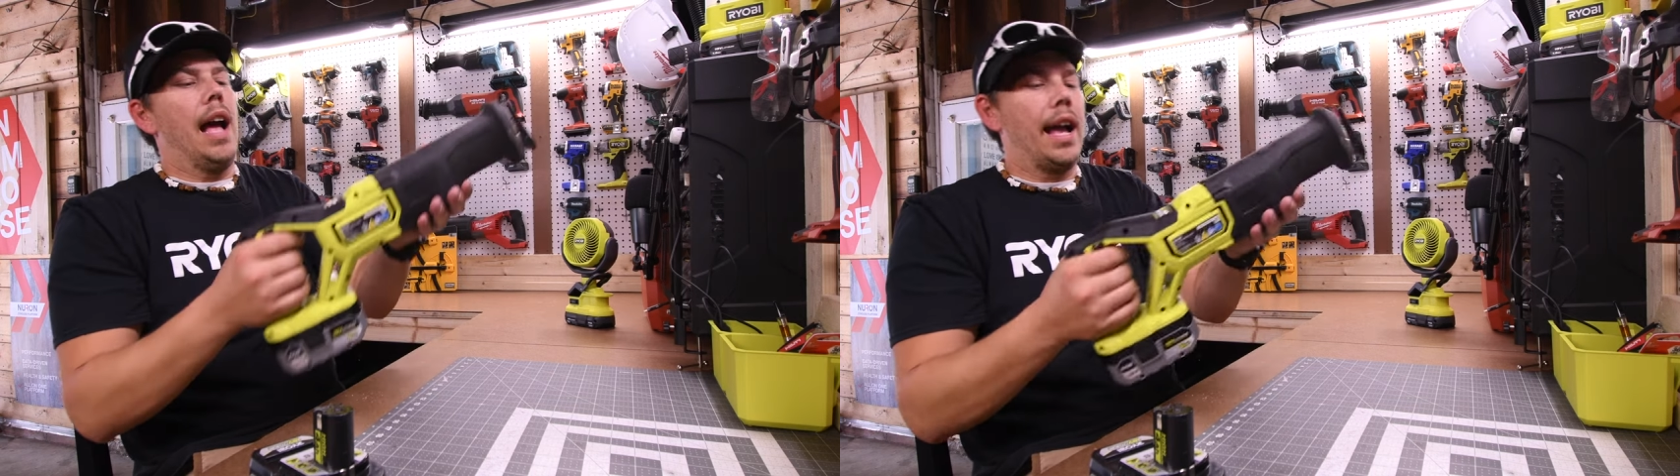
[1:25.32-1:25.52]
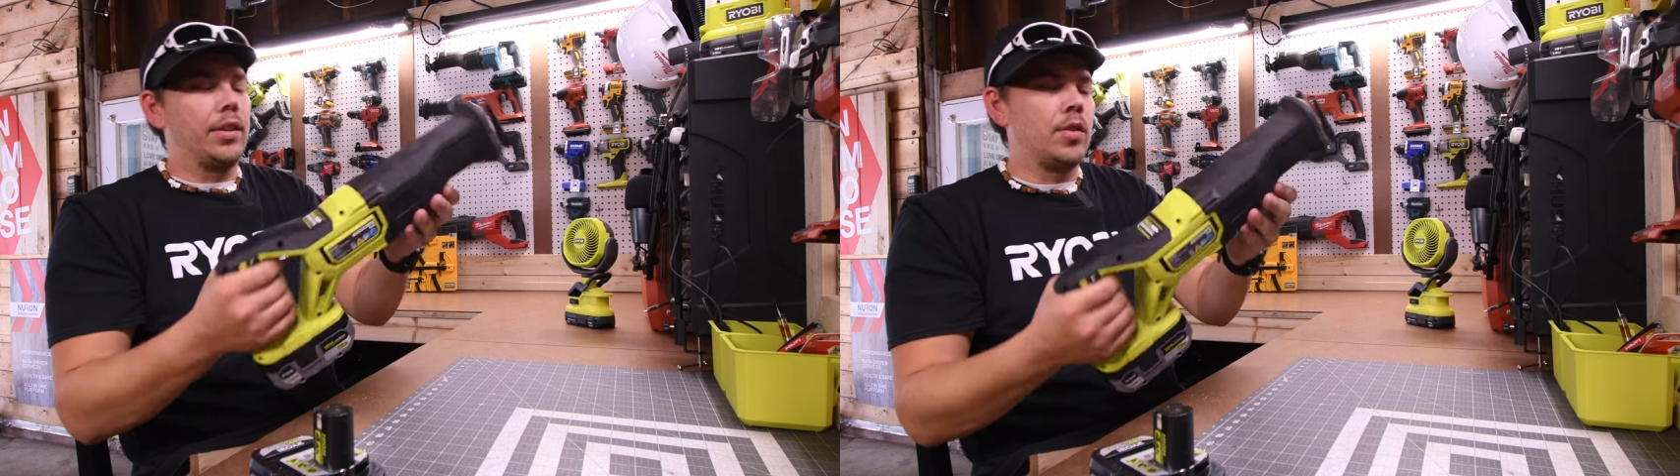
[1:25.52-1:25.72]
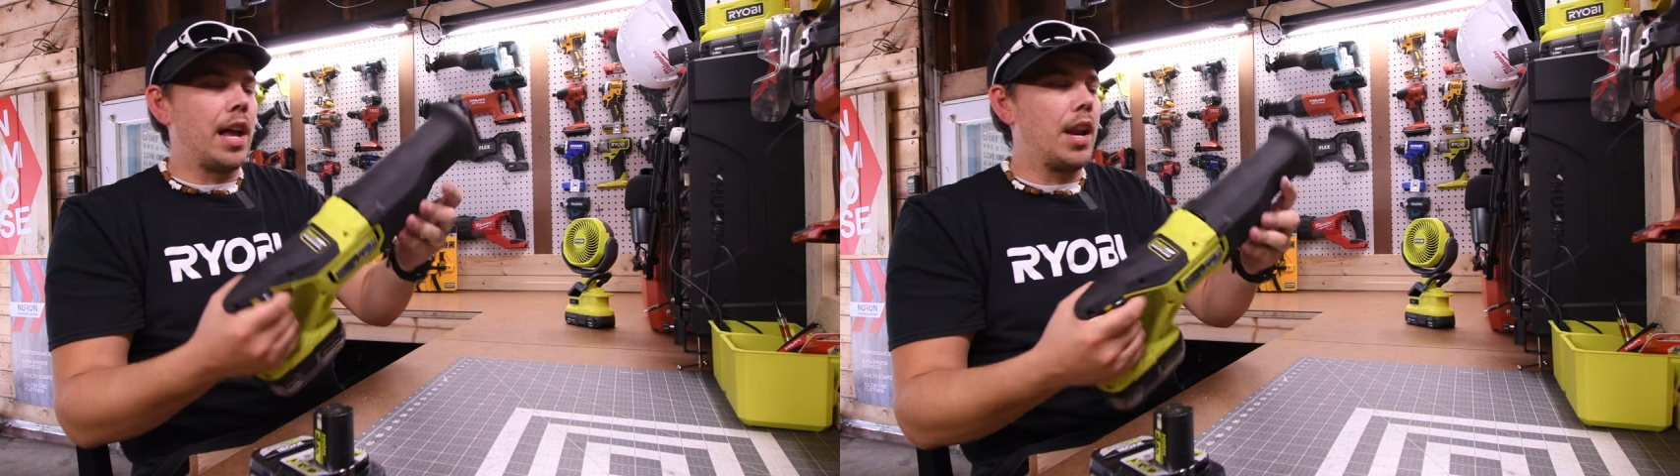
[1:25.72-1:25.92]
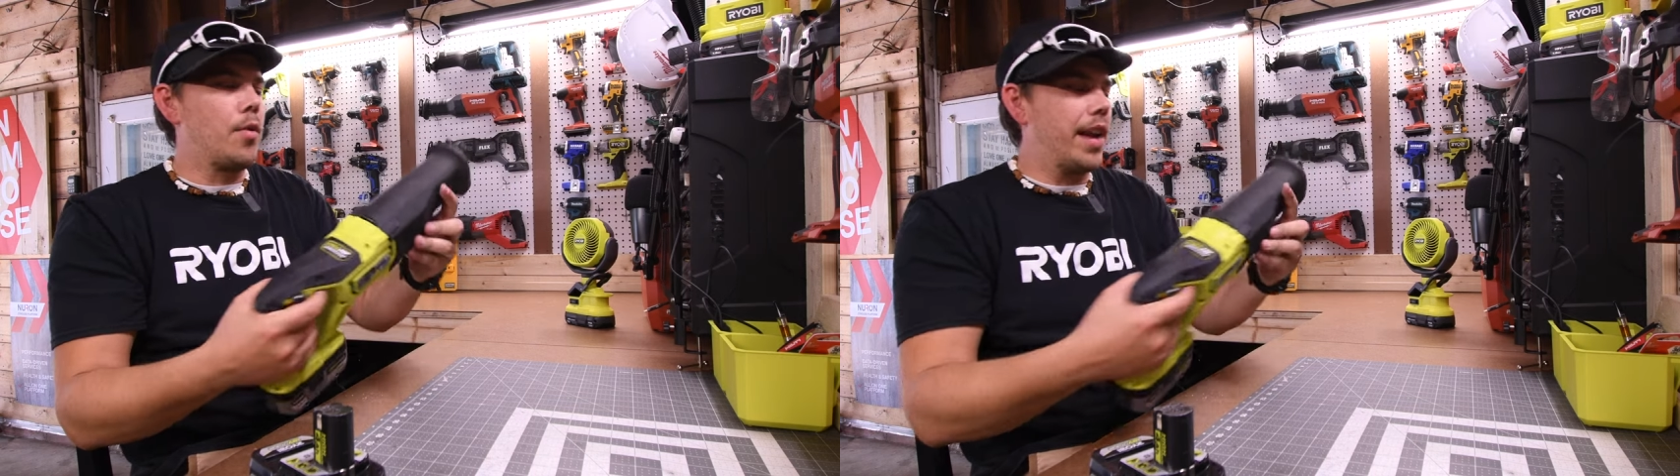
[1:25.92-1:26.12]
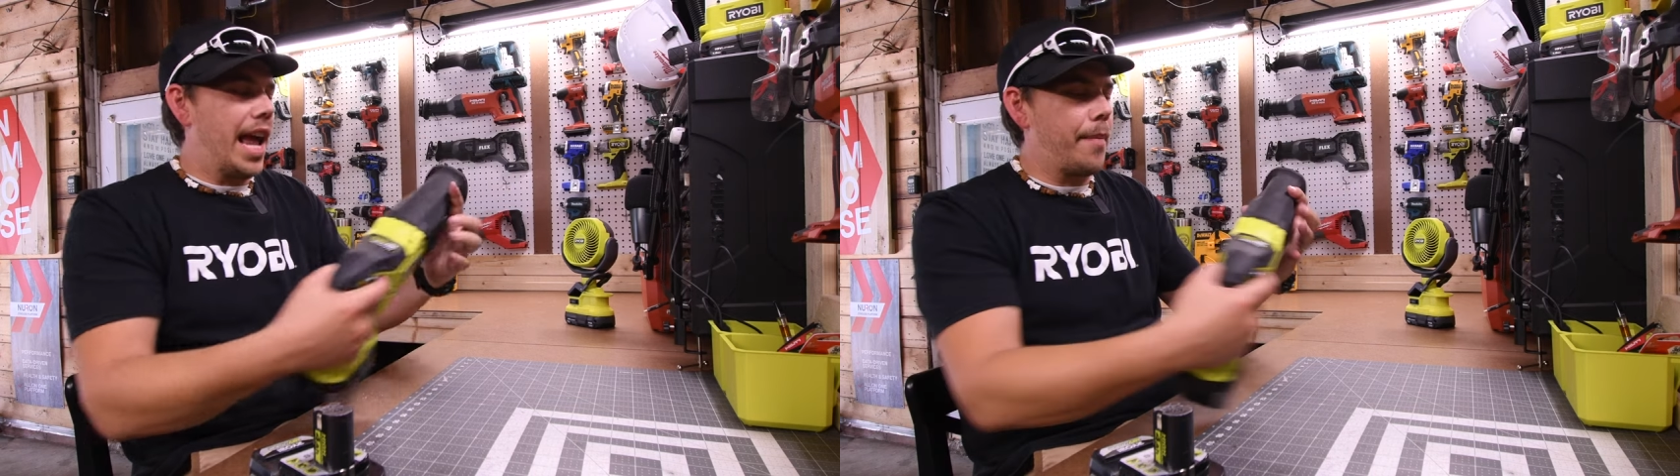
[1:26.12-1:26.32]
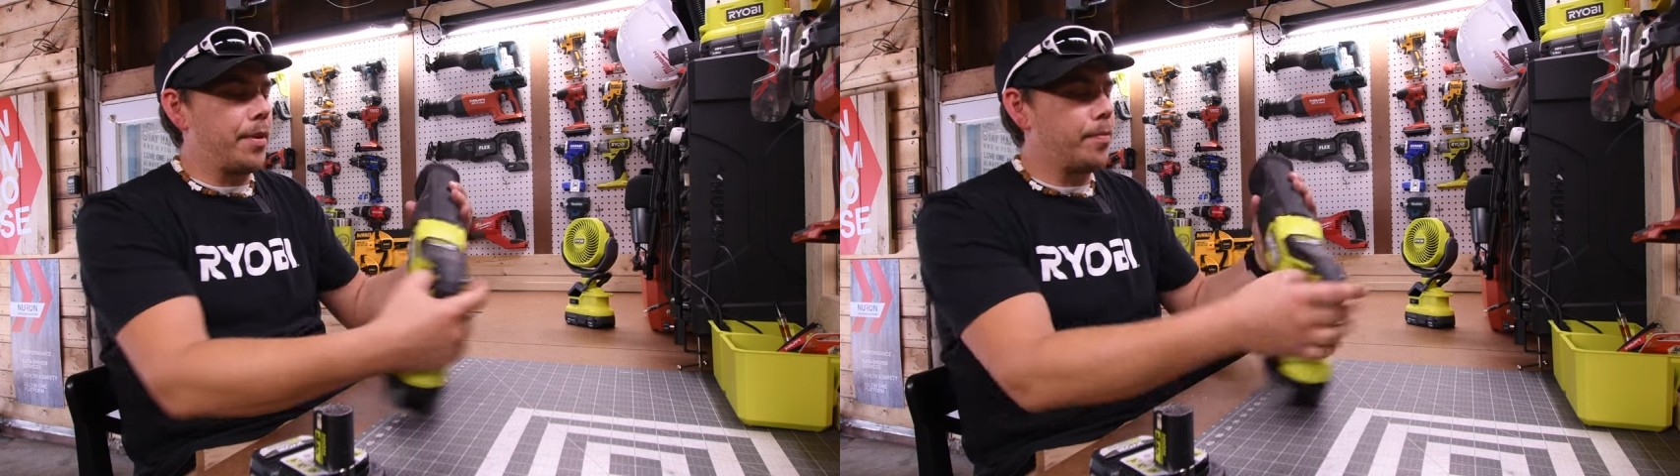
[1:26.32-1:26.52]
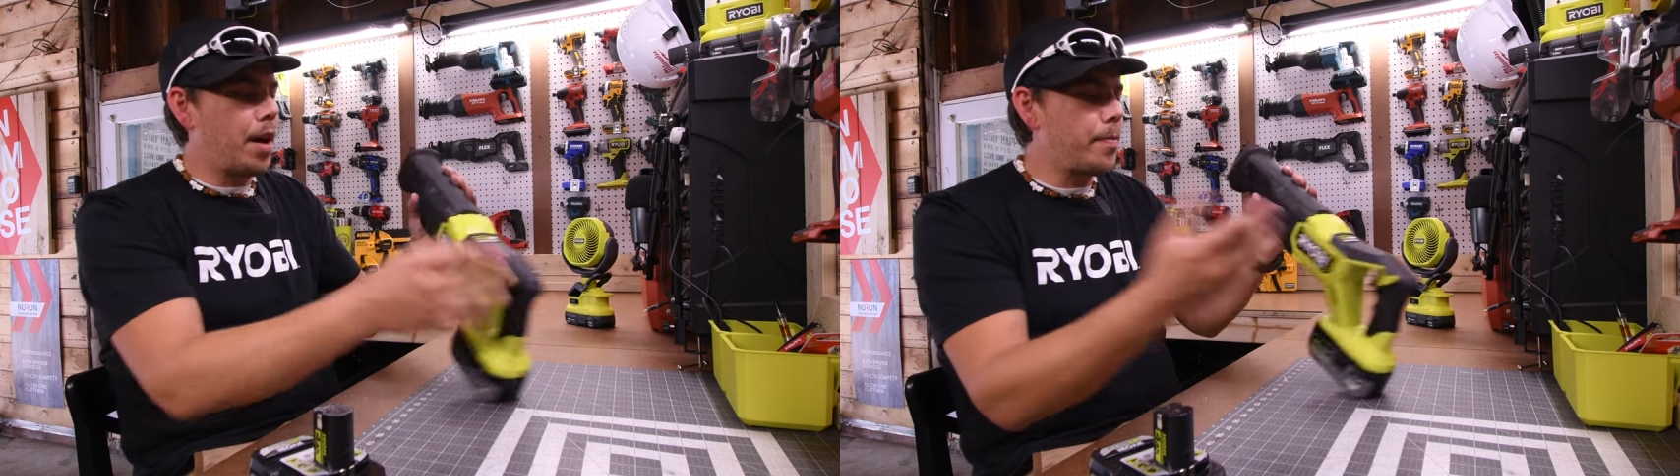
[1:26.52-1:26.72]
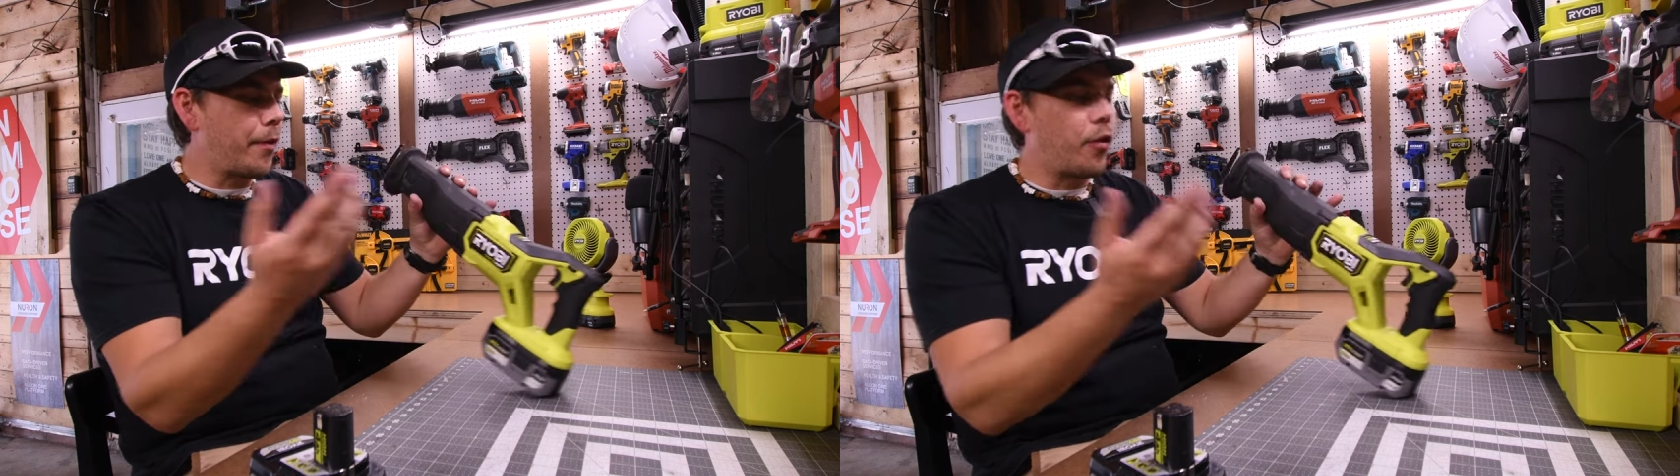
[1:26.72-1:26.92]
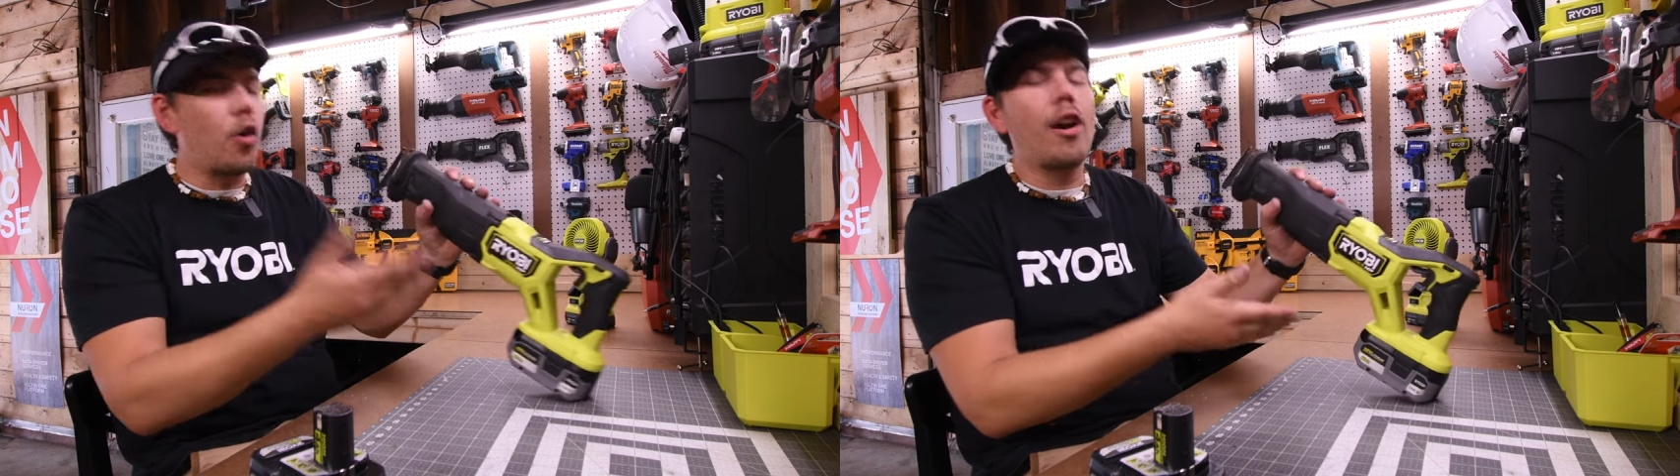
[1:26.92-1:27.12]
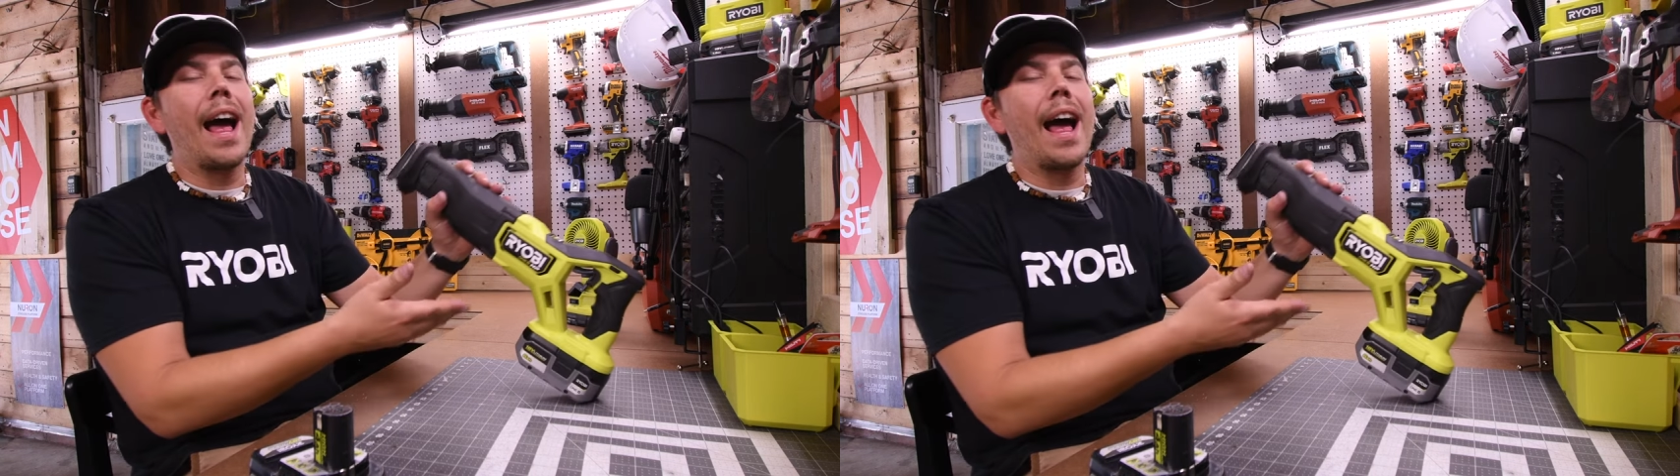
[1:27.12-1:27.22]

I do not know what happened. But before